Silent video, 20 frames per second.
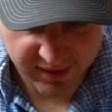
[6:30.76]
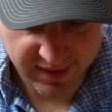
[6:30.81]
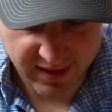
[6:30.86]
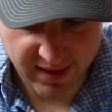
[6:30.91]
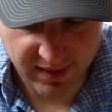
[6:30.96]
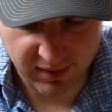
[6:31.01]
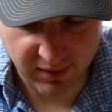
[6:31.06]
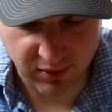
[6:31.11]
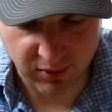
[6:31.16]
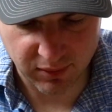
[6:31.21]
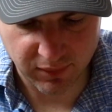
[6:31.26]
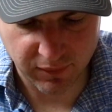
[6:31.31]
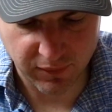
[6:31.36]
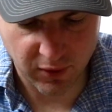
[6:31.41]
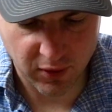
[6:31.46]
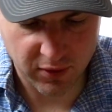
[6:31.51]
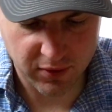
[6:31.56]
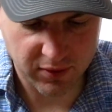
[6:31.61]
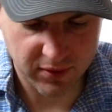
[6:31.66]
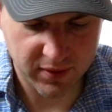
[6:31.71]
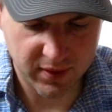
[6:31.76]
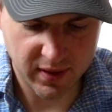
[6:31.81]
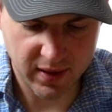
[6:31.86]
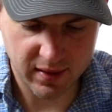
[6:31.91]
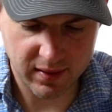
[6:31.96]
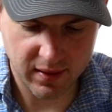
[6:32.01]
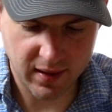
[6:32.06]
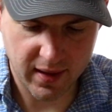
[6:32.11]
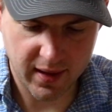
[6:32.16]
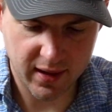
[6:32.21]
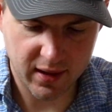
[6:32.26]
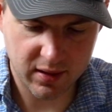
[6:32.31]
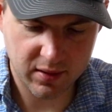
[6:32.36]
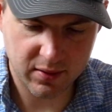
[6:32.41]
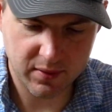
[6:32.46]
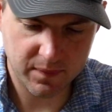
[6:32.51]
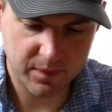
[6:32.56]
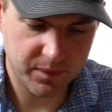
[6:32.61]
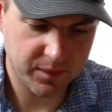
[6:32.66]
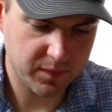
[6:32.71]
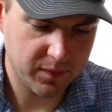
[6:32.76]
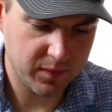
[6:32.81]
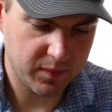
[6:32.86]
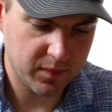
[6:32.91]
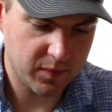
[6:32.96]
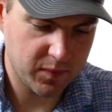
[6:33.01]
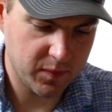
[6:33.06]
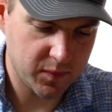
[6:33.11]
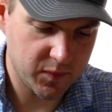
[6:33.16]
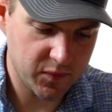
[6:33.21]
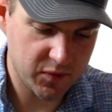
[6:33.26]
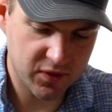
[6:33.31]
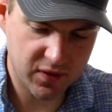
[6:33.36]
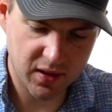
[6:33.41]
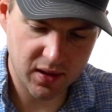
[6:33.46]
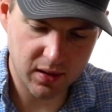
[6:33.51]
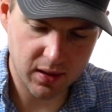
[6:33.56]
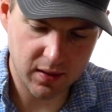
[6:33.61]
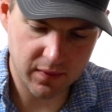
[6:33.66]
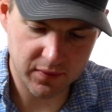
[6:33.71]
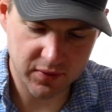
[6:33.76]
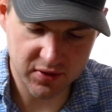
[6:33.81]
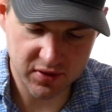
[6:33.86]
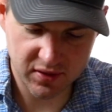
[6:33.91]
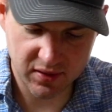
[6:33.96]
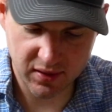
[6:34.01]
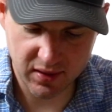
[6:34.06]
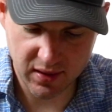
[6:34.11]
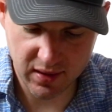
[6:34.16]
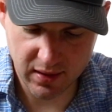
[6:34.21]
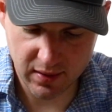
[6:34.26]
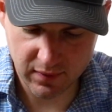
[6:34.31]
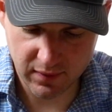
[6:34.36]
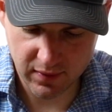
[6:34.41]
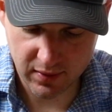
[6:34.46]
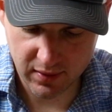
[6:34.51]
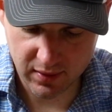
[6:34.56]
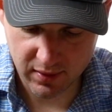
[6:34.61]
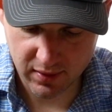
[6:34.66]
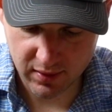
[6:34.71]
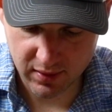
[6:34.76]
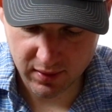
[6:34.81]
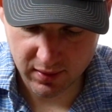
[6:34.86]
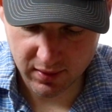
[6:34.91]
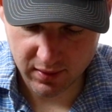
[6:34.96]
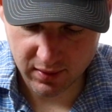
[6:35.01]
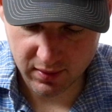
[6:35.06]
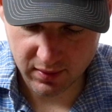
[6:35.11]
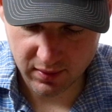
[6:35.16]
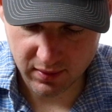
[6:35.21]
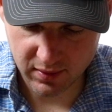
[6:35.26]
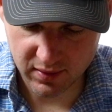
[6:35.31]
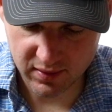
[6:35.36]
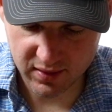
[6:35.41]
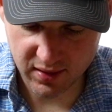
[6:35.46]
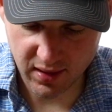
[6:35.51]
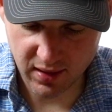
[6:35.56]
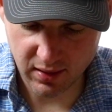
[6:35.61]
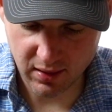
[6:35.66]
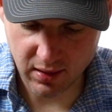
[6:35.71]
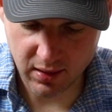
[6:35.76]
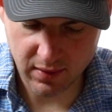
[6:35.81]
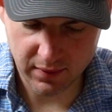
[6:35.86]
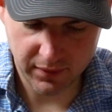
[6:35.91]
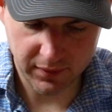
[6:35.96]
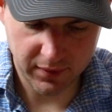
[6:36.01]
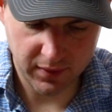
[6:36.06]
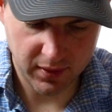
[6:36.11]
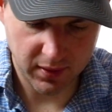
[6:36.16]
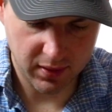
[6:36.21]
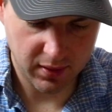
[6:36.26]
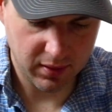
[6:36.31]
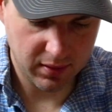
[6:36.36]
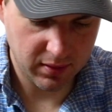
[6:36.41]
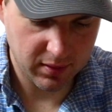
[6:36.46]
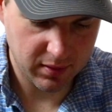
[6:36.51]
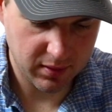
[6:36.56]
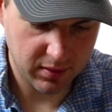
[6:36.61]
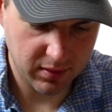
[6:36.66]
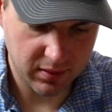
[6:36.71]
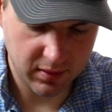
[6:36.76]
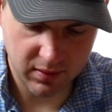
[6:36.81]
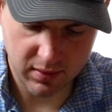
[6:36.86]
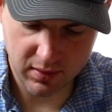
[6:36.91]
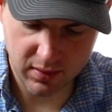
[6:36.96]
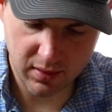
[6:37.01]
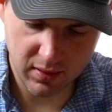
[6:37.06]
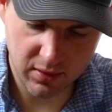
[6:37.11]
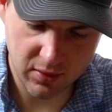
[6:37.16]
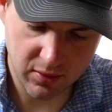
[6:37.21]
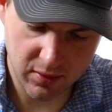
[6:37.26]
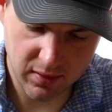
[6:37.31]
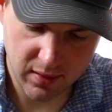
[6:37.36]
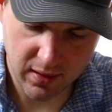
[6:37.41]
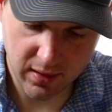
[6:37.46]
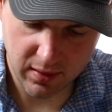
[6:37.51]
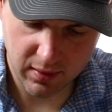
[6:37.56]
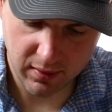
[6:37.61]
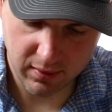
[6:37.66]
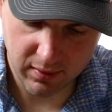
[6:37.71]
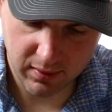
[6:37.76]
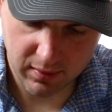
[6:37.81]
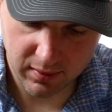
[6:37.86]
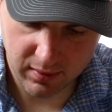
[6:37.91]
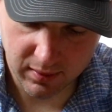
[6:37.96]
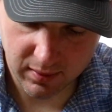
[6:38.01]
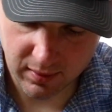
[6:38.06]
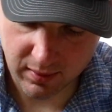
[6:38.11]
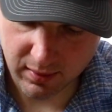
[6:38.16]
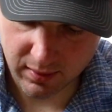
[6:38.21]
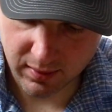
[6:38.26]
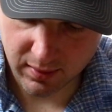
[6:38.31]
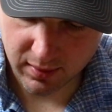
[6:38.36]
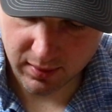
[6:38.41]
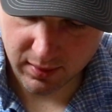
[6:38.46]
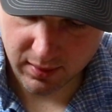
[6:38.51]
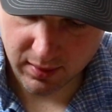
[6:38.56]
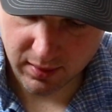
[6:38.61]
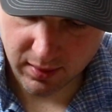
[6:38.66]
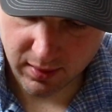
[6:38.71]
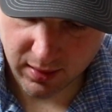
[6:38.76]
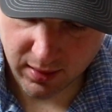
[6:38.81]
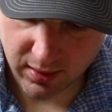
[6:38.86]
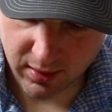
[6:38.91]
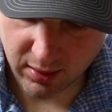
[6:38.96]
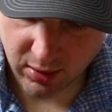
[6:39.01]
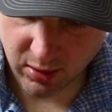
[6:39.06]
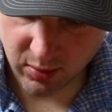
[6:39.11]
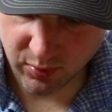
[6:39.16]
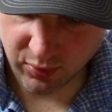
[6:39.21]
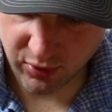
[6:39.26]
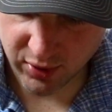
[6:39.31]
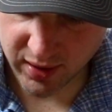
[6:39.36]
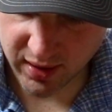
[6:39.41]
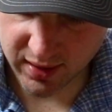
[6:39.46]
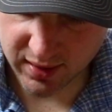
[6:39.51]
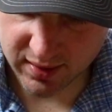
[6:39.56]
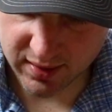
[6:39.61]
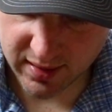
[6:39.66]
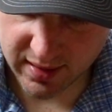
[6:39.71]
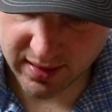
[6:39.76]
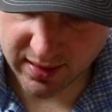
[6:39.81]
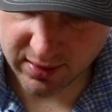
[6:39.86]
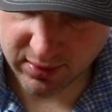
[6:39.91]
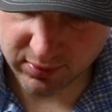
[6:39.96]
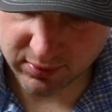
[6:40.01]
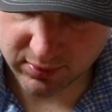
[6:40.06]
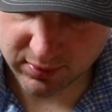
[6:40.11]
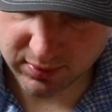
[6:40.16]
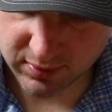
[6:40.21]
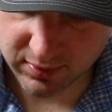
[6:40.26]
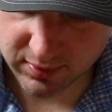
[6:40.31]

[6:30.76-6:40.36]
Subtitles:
down a little farther than I like. Take off the sleeve, and take off the gear there, and I'll break it down